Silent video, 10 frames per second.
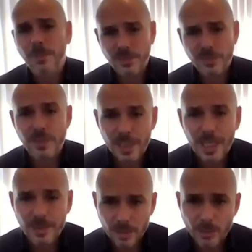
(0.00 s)
and especially in
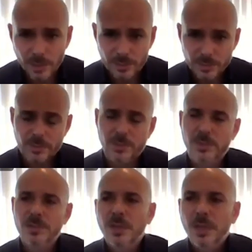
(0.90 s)
the Latin community.
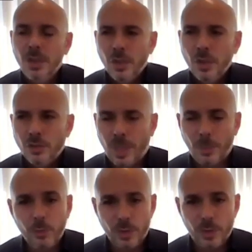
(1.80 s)
So
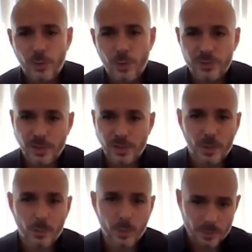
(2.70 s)
that was one of the first things
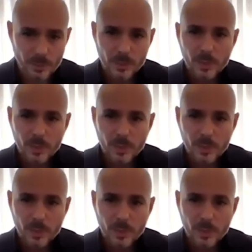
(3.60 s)
that we